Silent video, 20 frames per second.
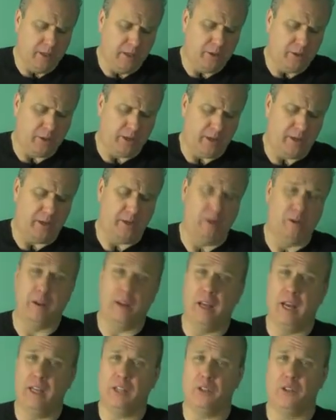You can
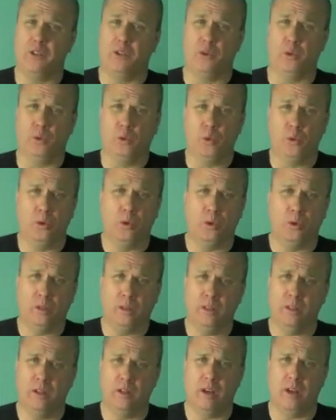utilize
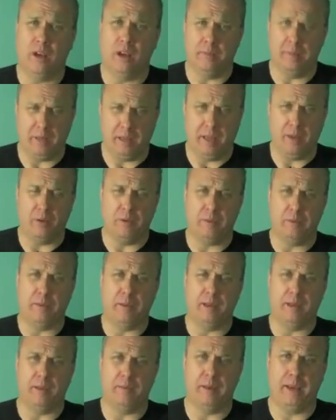Google on
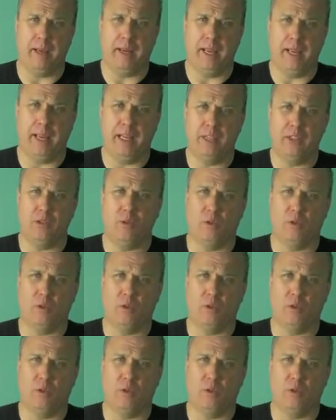the paid ads,